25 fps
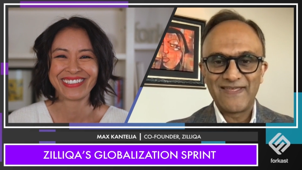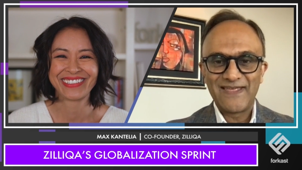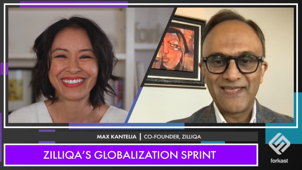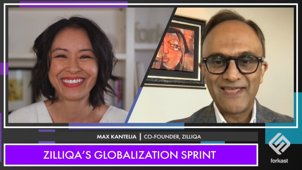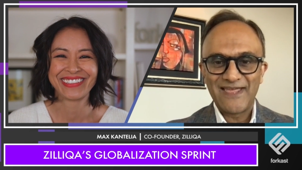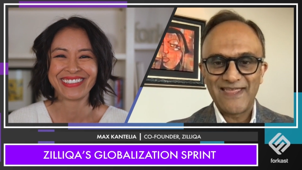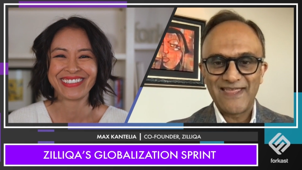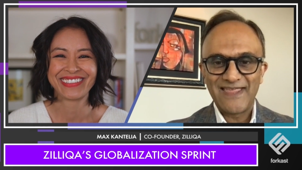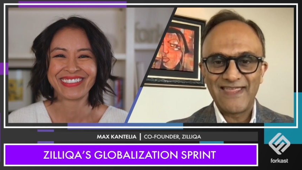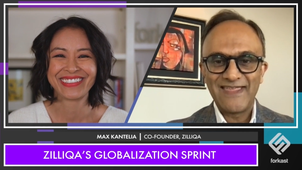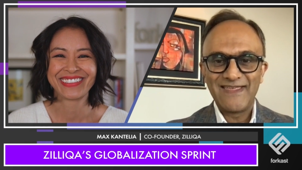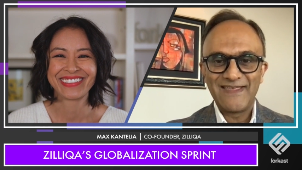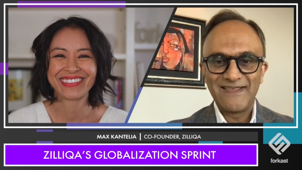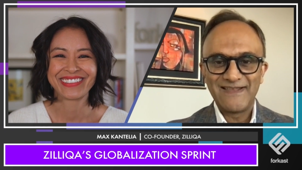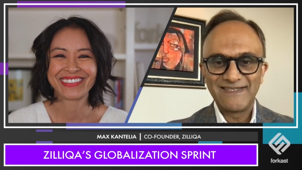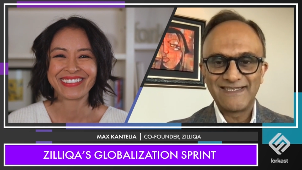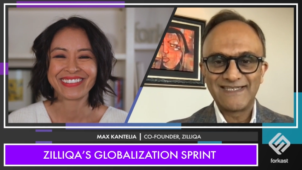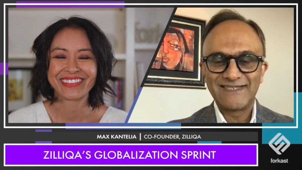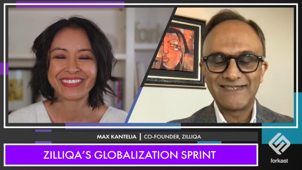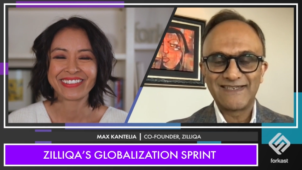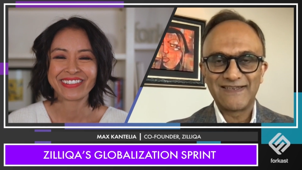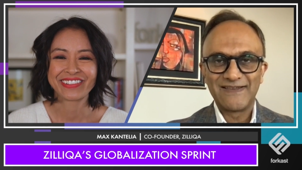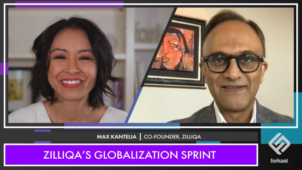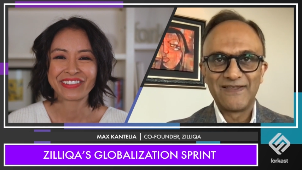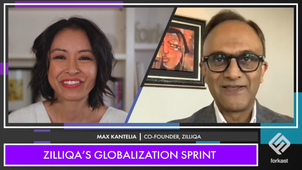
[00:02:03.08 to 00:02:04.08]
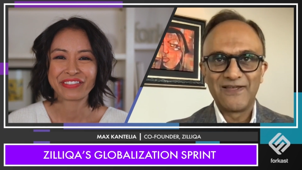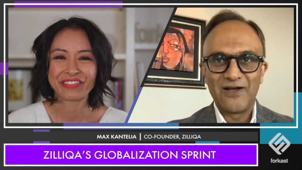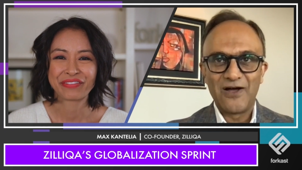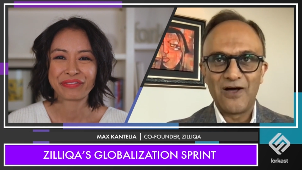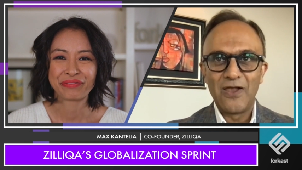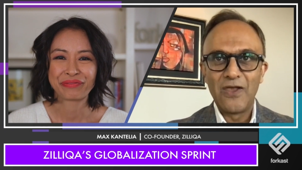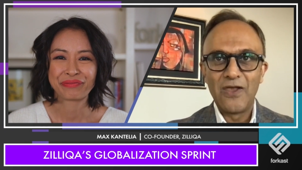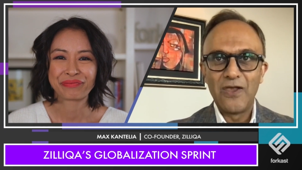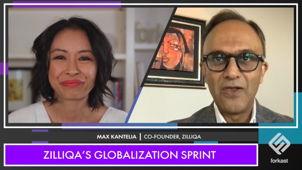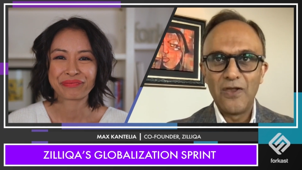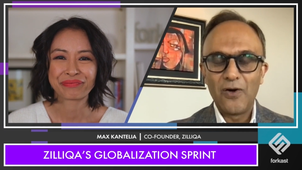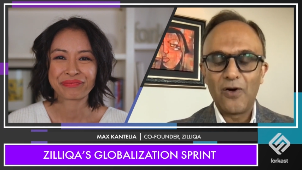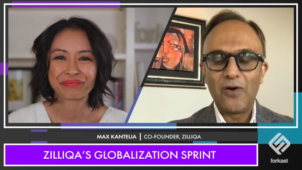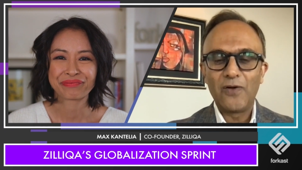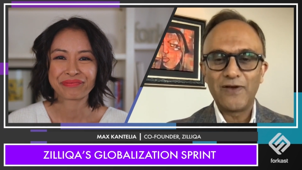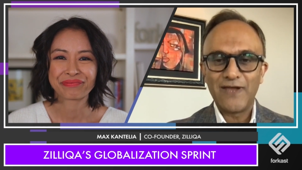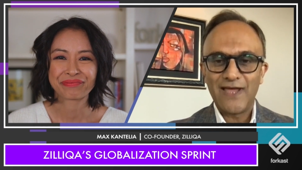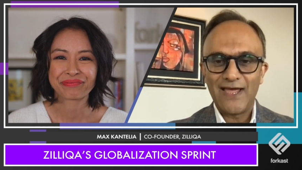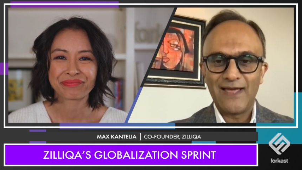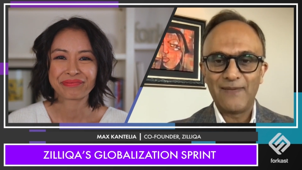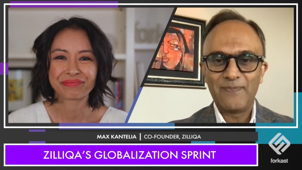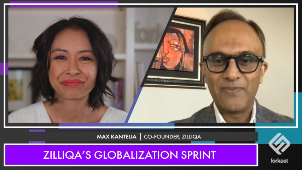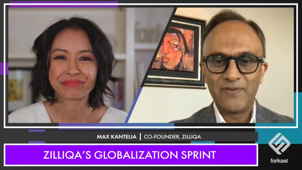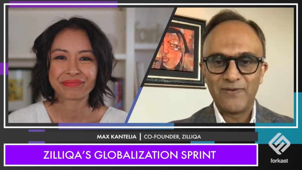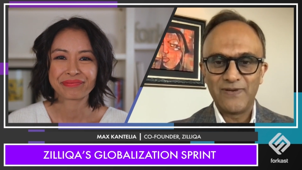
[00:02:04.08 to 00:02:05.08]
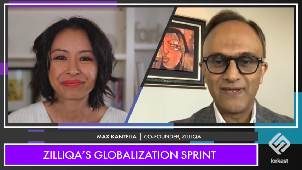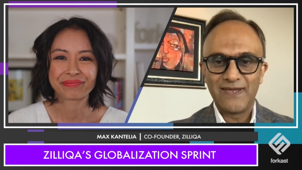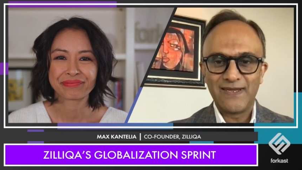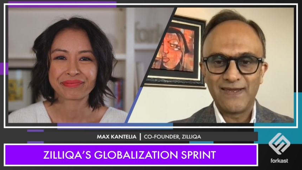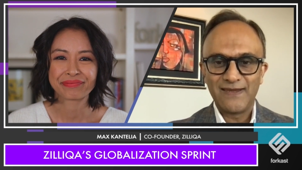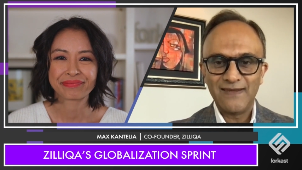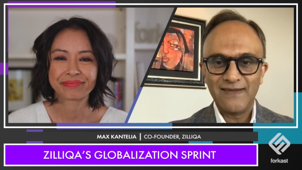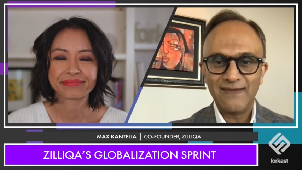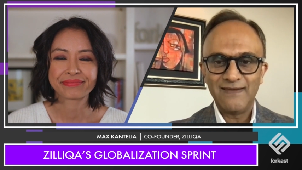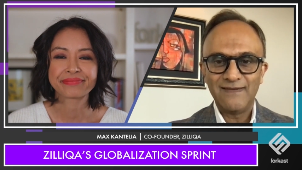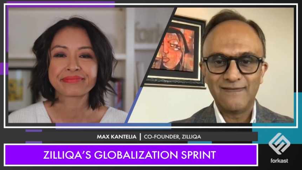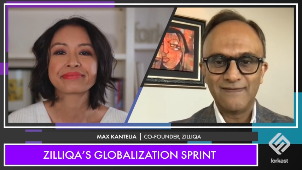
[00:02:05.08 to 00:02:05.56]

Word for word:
Speaker 1: is a lot happening.